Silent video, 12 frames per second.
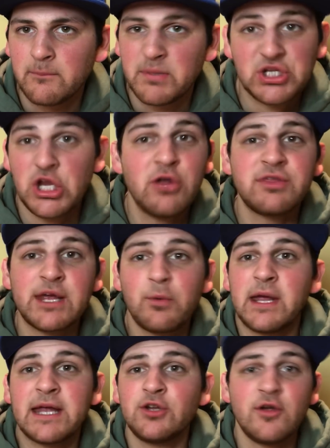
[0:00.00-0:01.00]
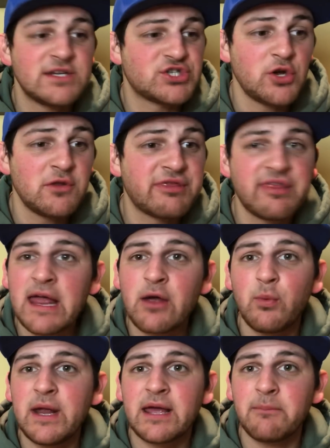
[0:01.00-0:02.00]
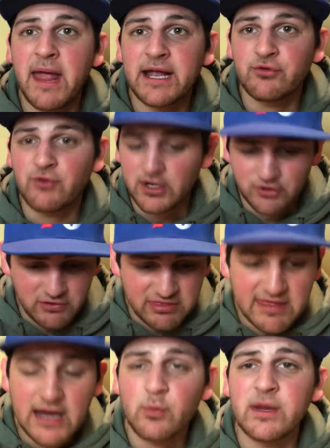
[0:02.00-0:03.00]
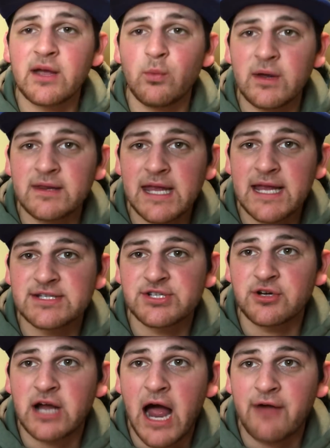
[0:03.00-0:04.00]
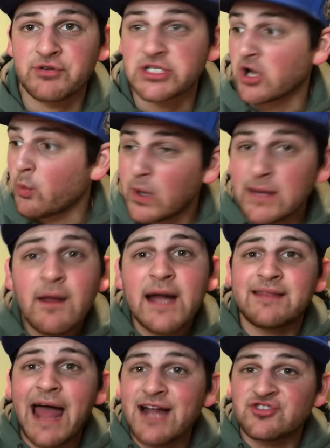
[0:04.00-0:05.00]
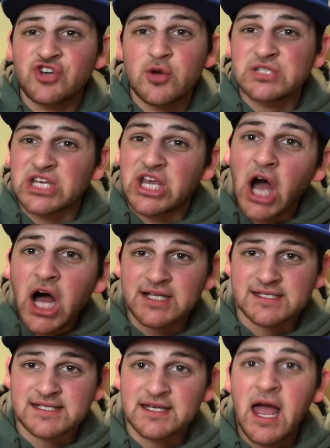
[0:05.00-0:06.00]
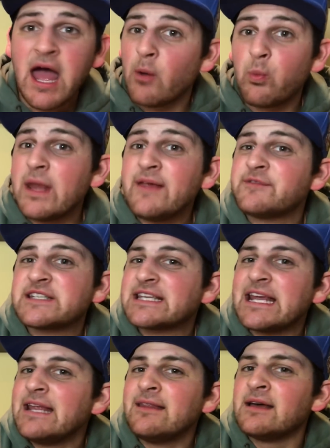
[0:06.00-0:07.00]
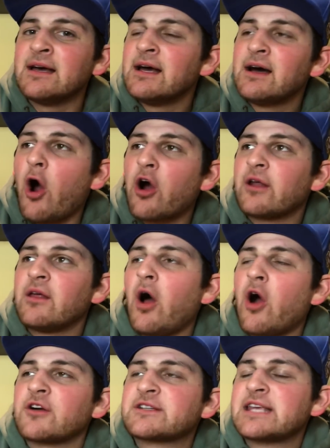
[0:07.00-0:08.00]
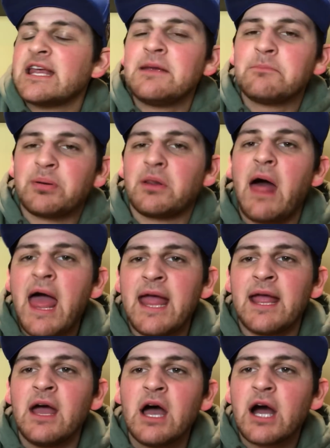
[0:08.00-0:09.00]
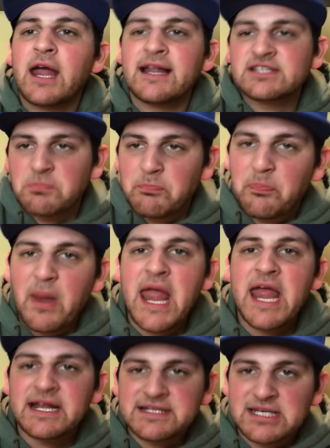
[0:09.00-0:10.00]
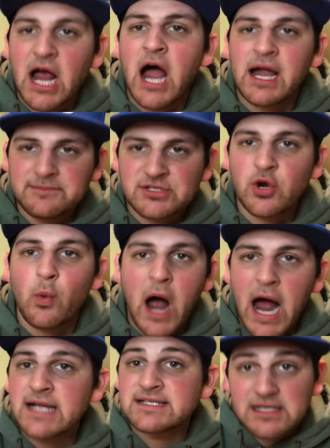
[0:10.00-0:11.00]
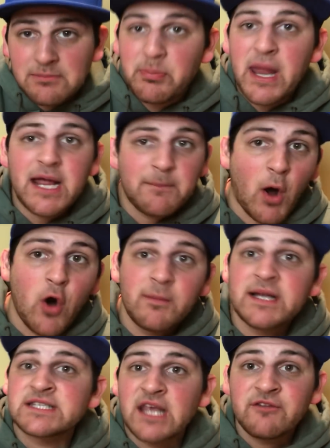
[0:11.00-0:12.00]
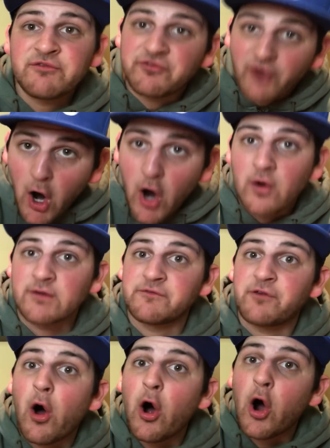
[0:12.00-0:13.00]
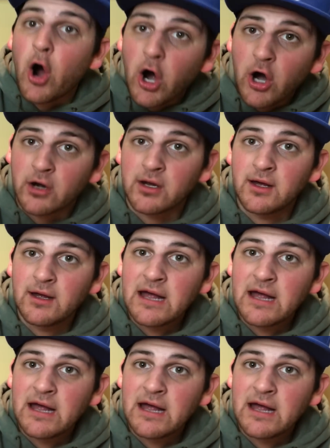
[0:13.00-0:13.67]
But do you think we can do this? Do you think we can make a run? Do you think we can win the Eastern Conference? A win like that shows guts. We've seen our team play against big-time squads in big moments and fall hard.